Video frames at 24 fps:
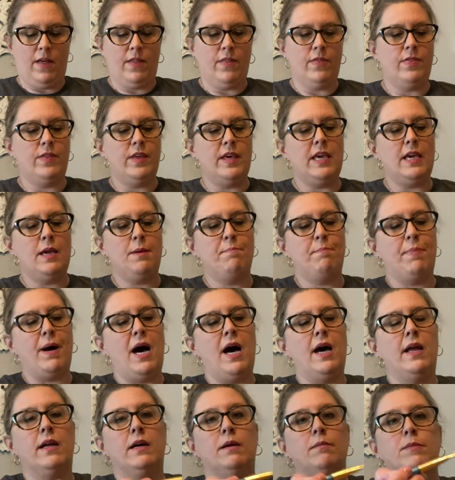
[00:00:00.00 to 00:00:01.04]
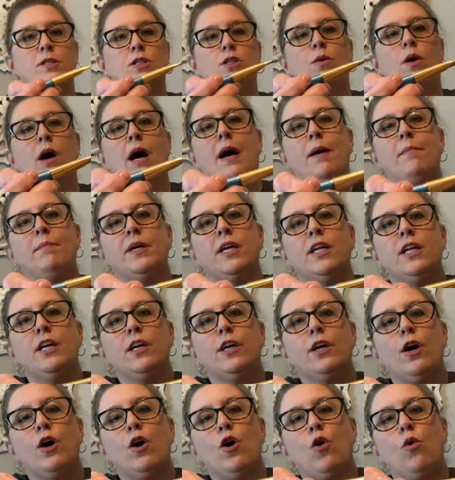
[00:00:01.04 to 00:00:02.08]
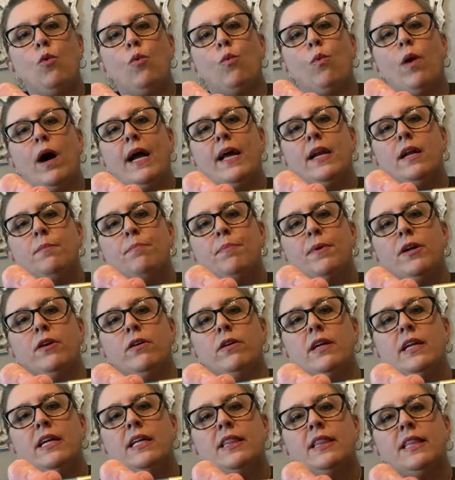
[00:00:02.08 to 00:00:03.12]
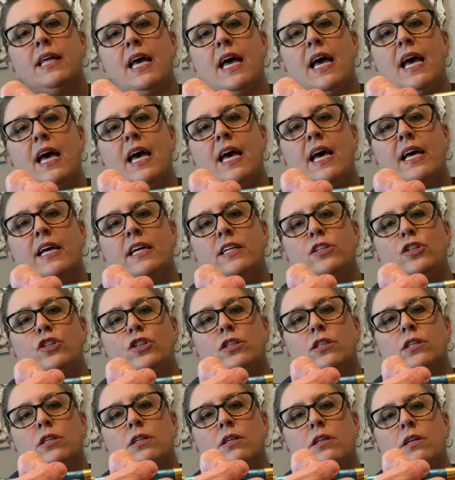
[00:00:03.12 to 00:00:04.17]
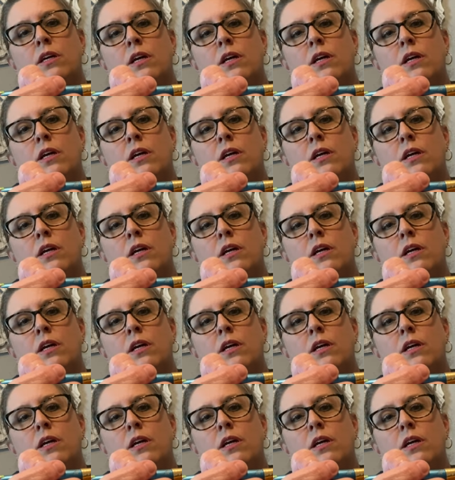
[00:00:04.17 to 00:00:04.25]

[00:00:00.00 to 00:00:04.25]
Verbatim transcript: the bottom. So I'm going to go right up underneath the edge